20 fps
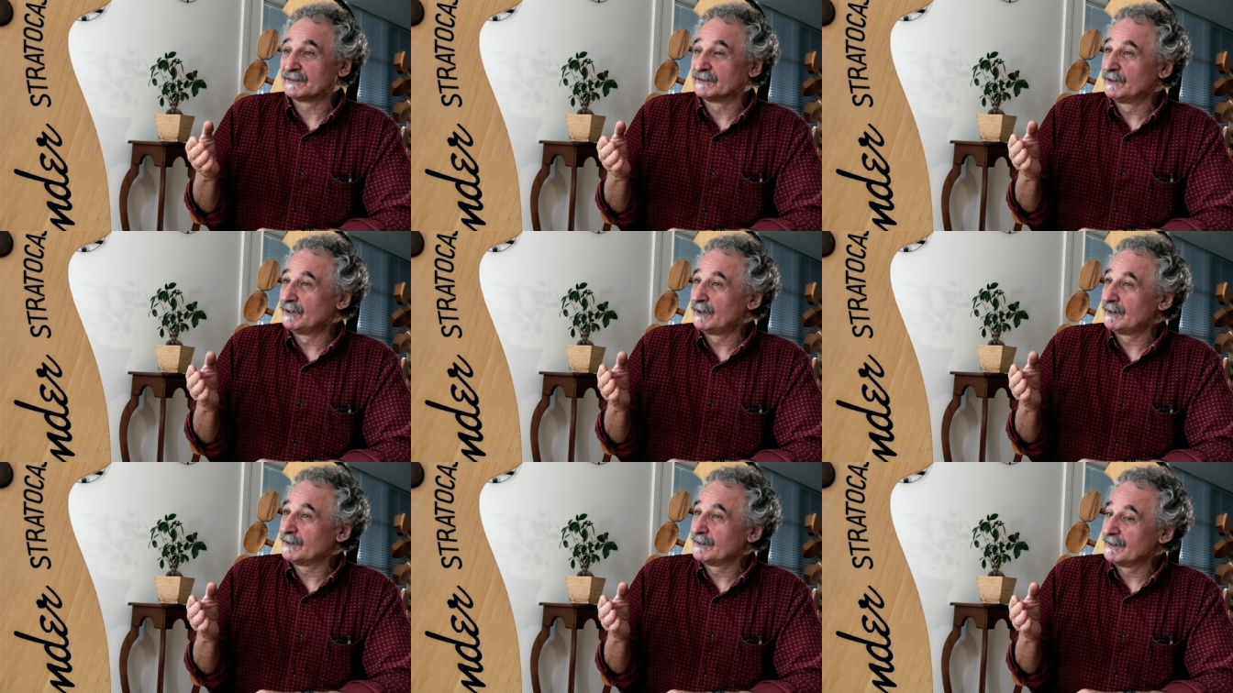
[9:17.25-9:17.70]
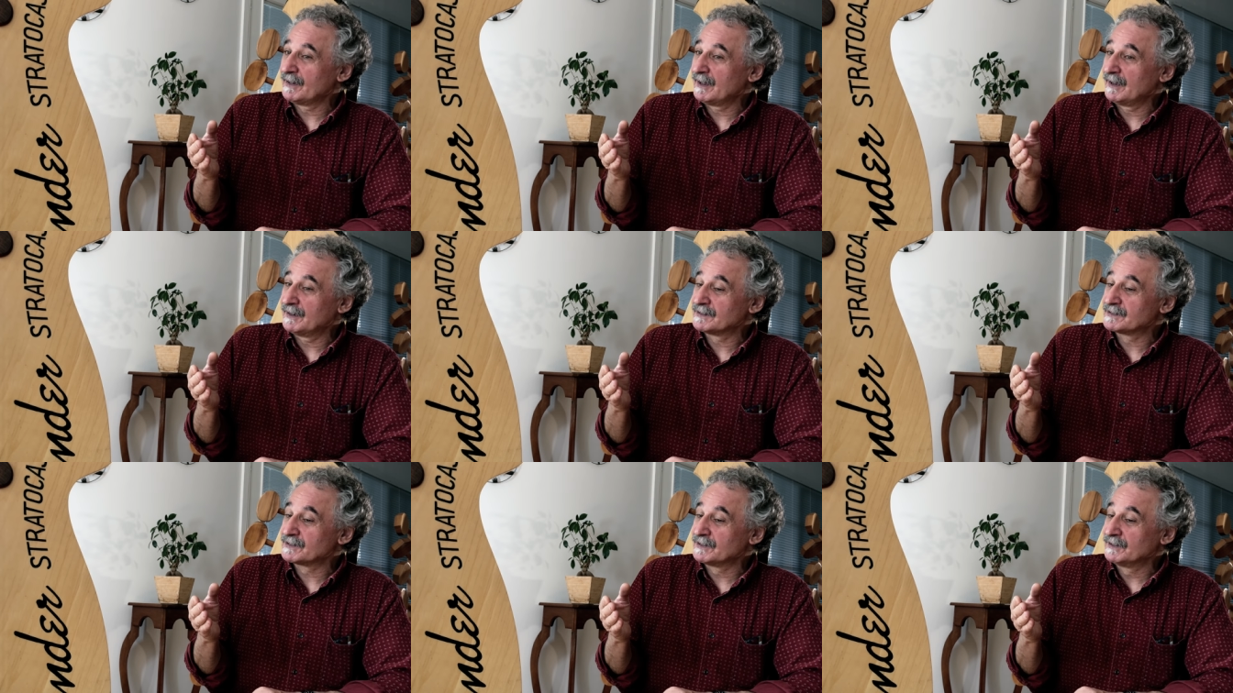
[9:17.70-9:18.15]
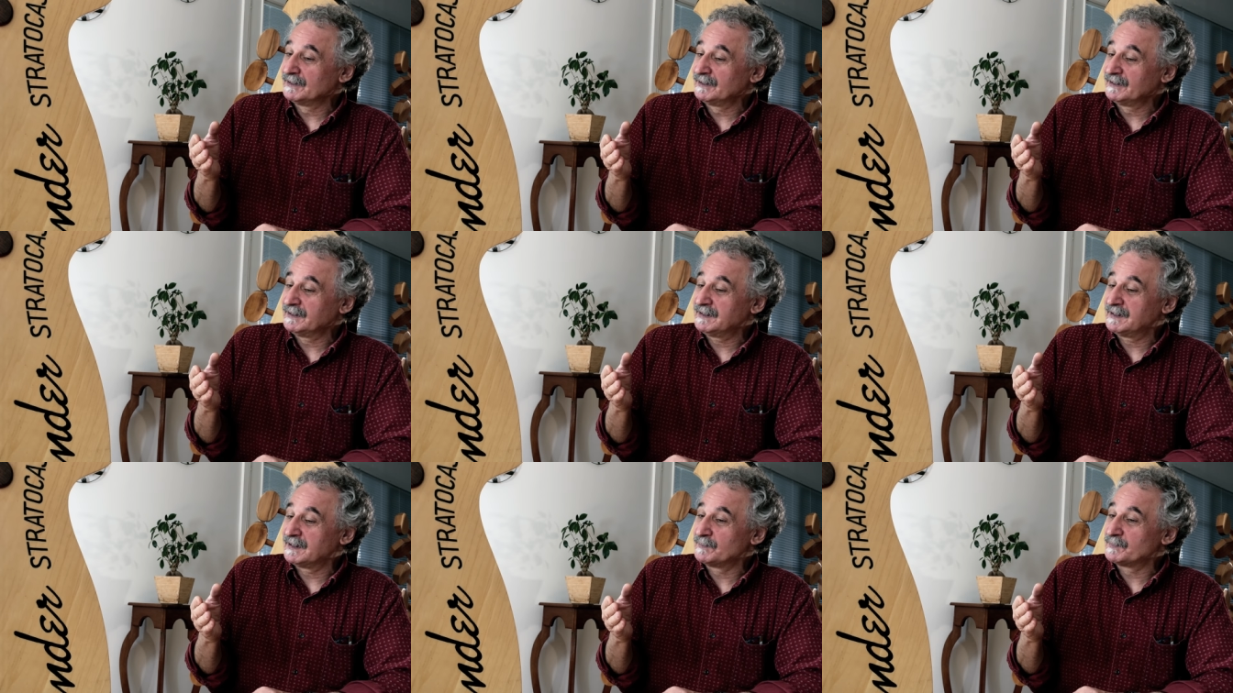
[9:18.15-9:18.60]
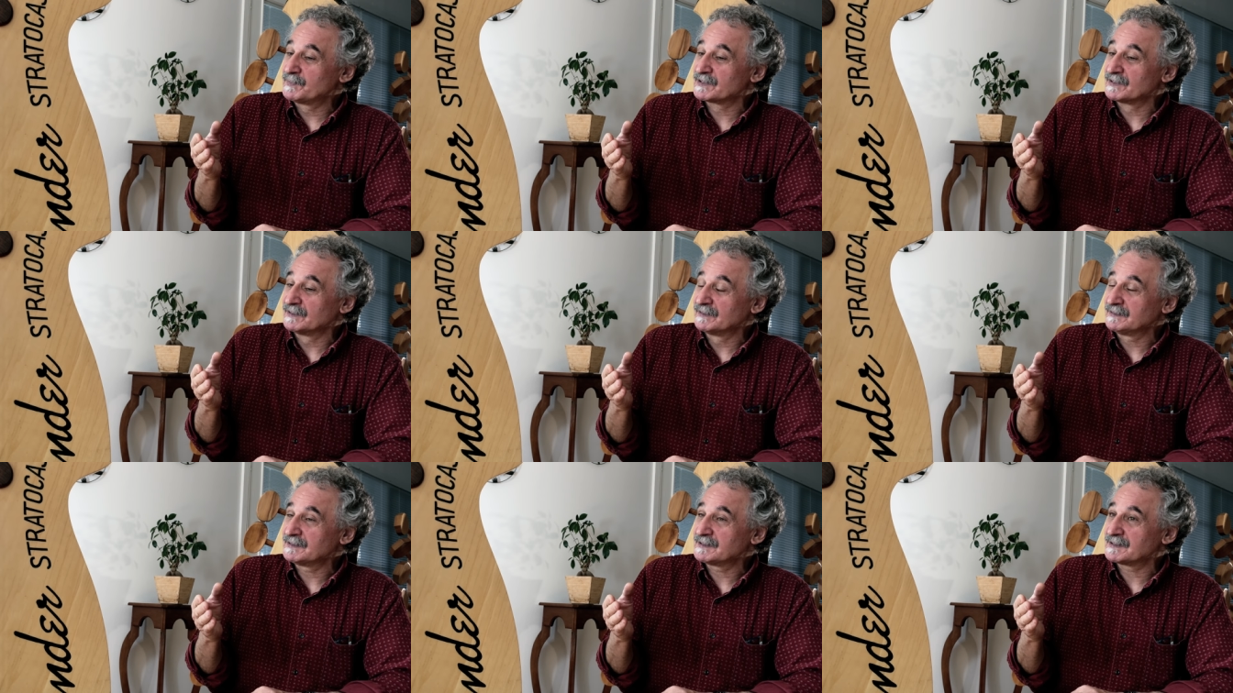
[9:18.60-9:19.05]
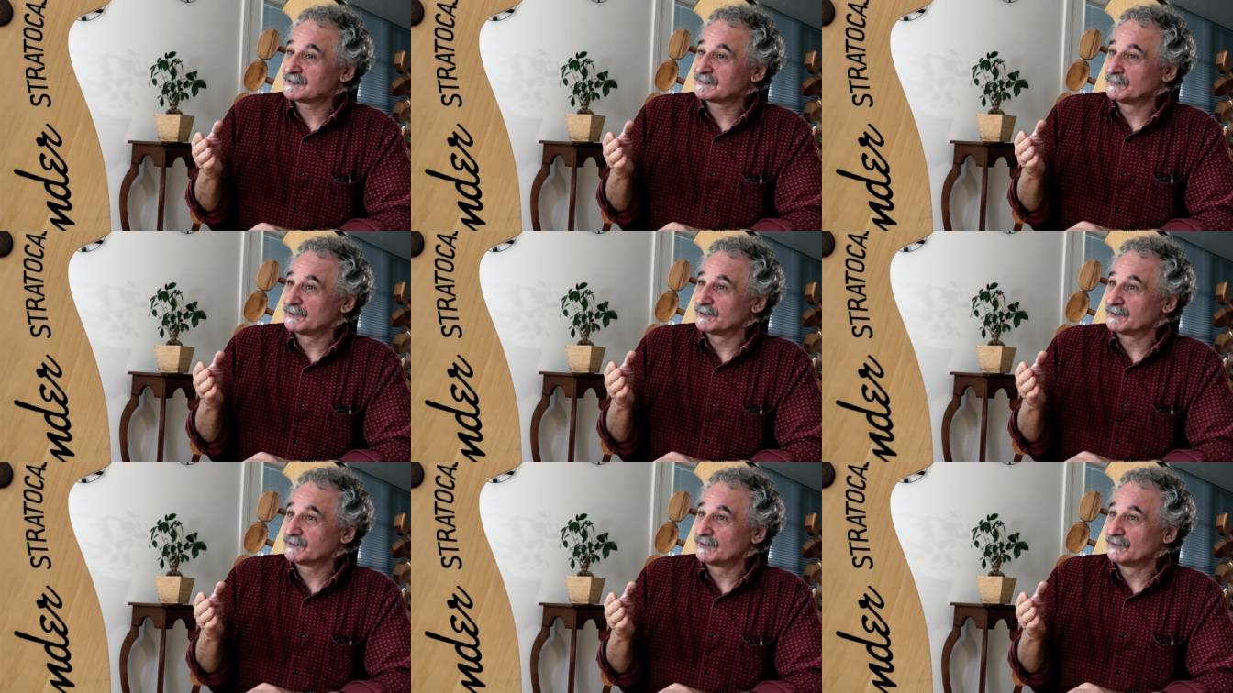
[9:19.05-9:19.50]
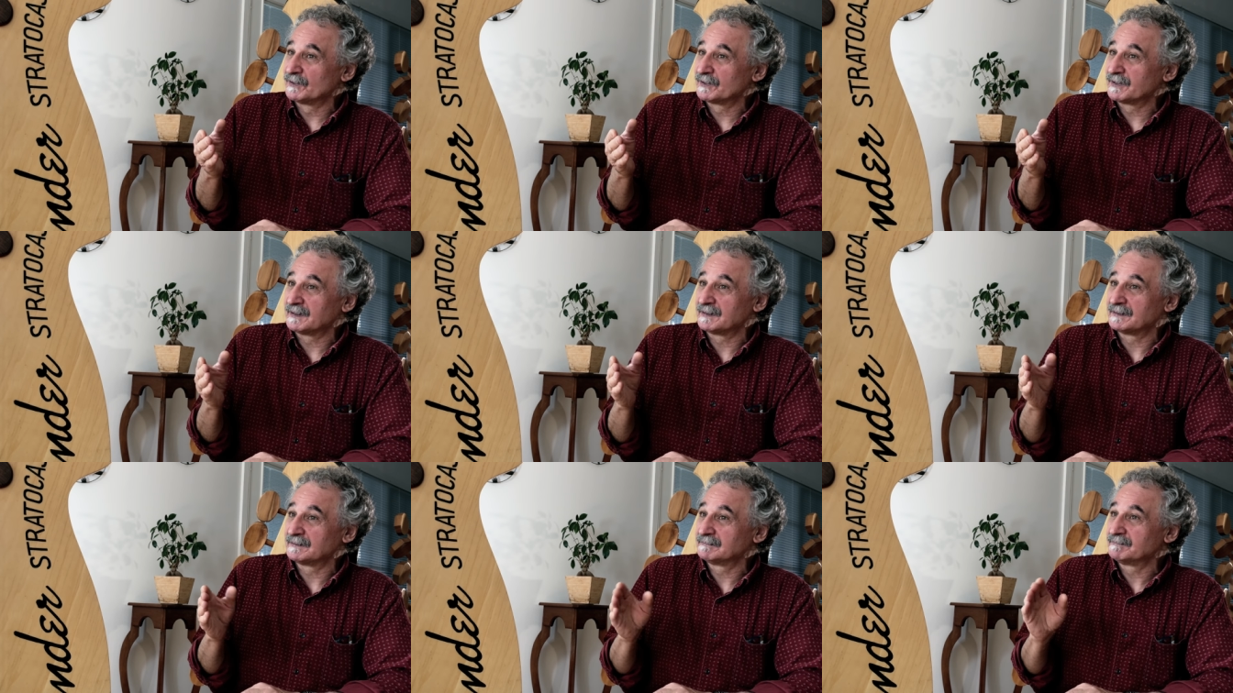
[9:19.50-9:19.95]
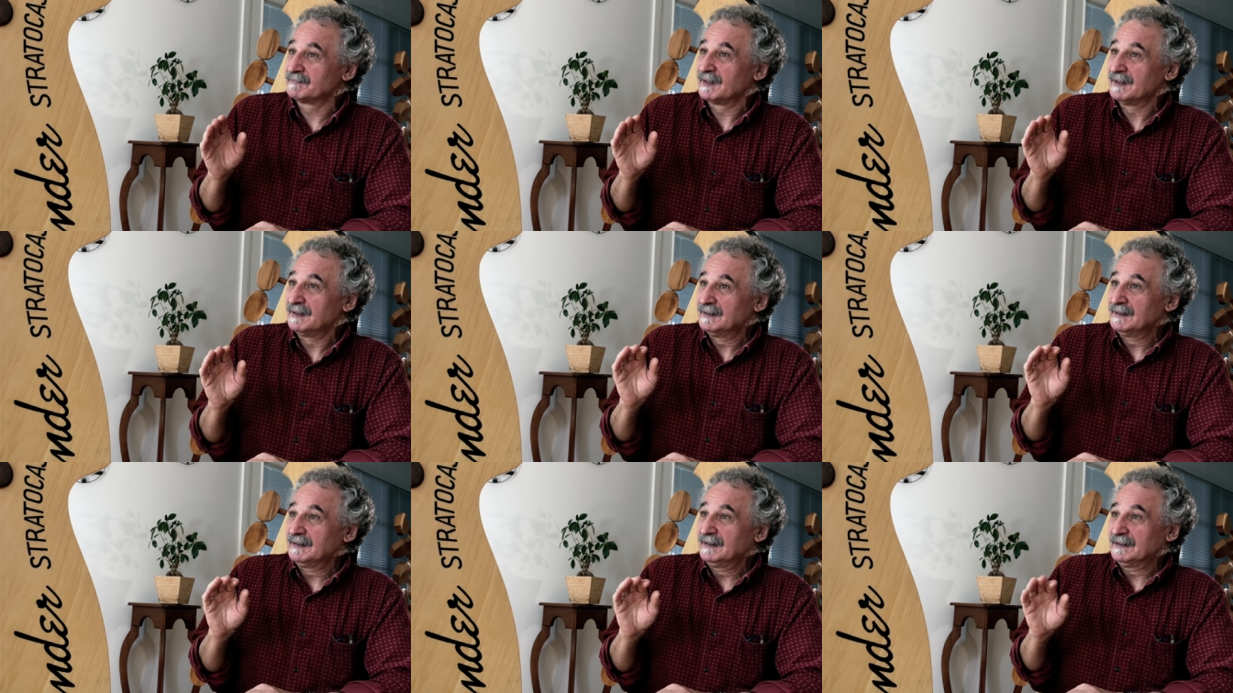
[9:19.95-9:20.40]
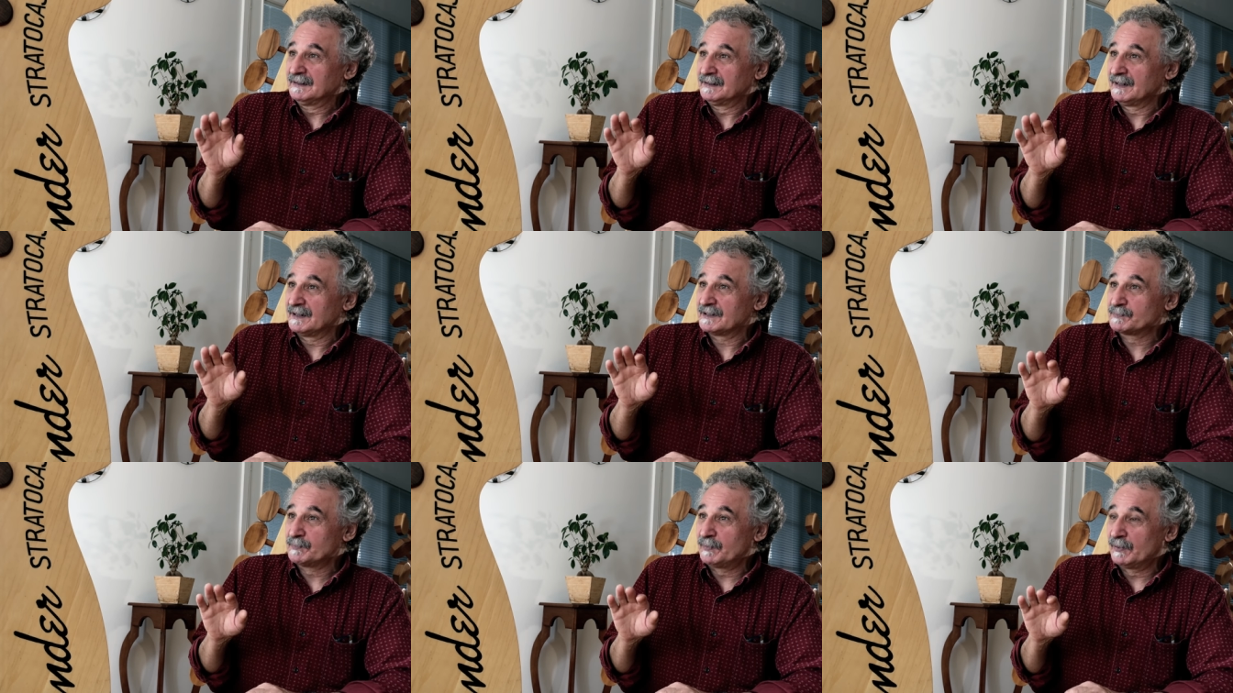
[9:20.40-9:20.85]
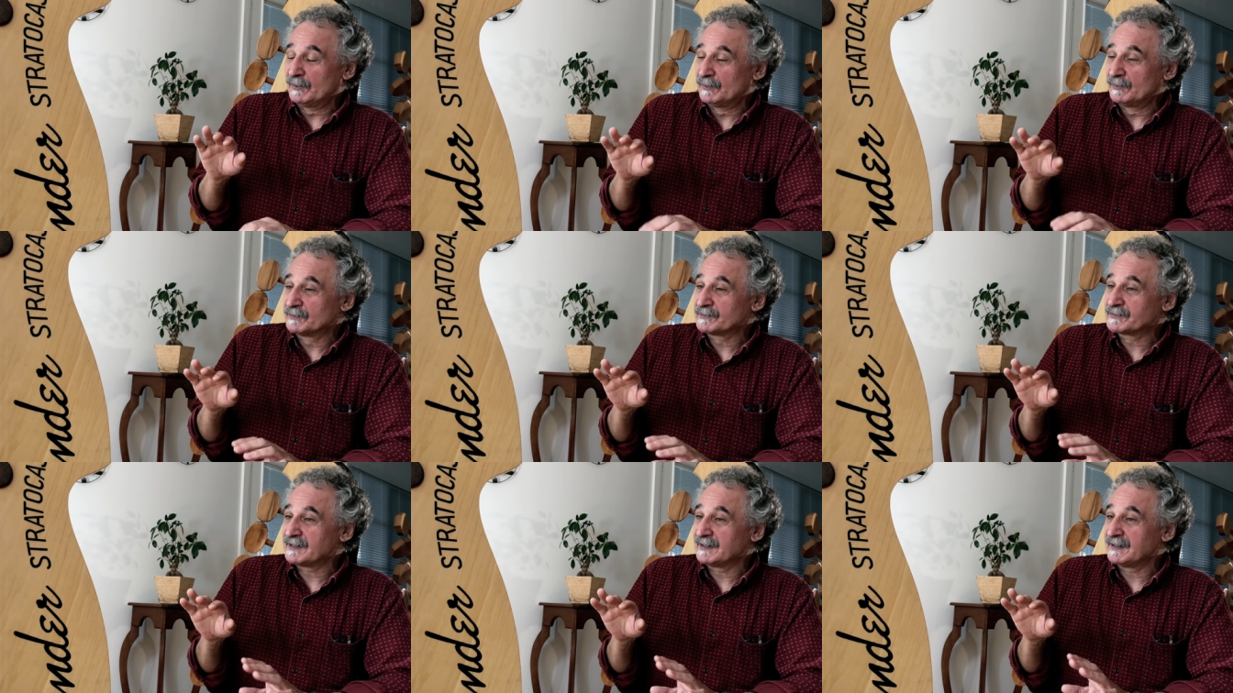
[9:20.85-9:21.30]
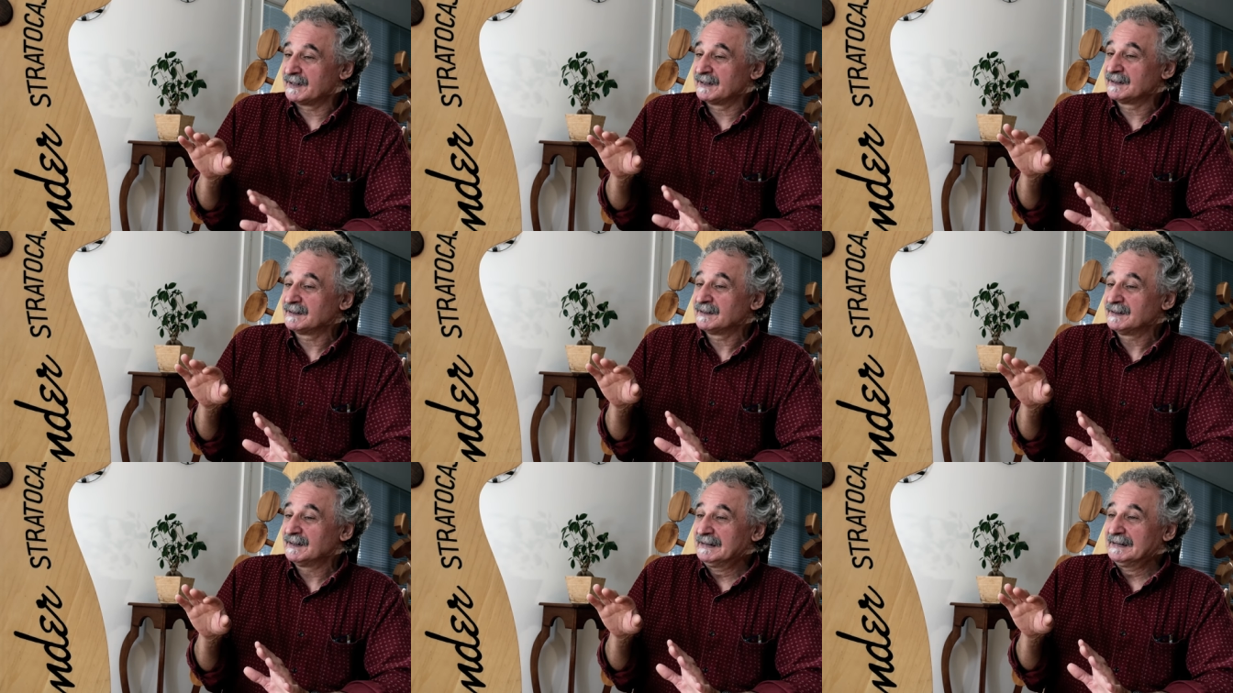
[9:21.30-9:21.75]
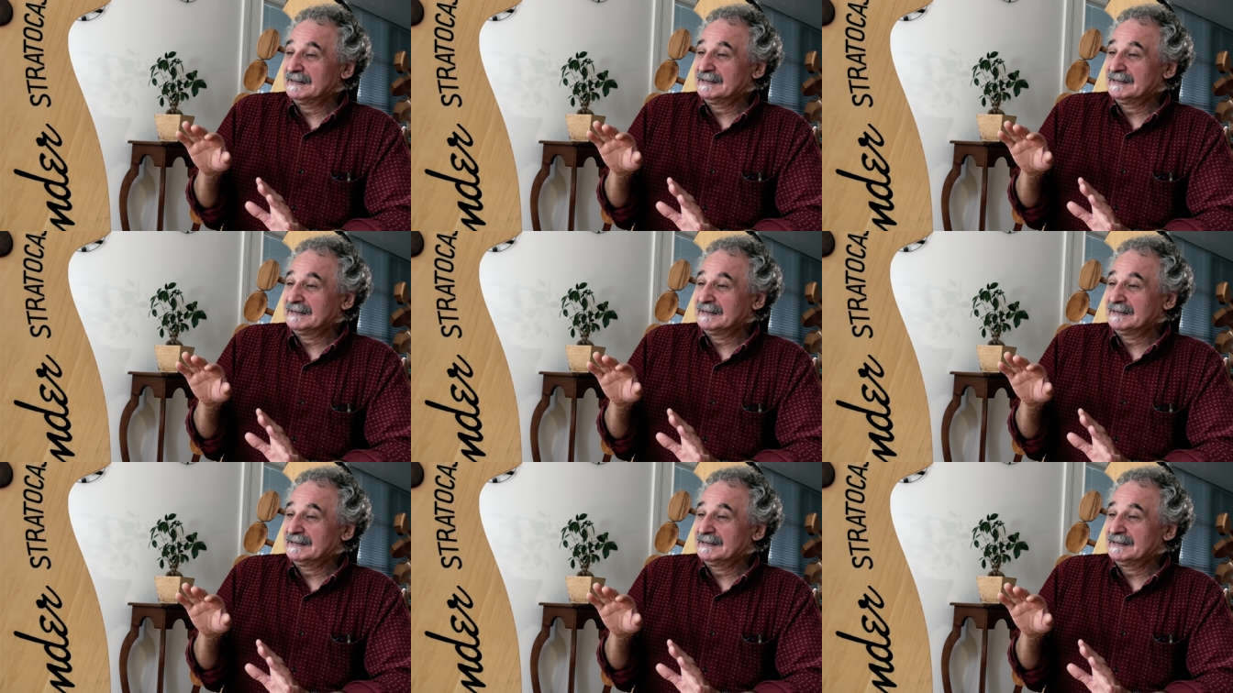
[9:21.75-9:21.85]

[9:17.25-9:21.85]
A lot of those early Gibsons, we're talking Les Pauls here,